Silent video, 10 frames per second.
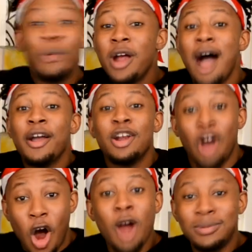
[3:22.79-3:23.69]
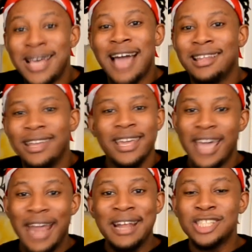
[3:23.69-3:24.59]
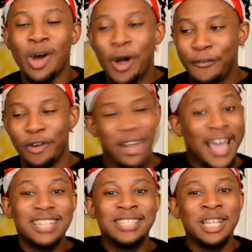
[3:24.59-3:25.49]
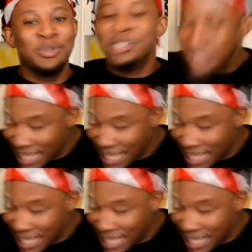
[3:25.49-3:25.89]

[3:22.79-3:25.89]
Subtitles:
We're out here arm tackling and just going for a hit sticks with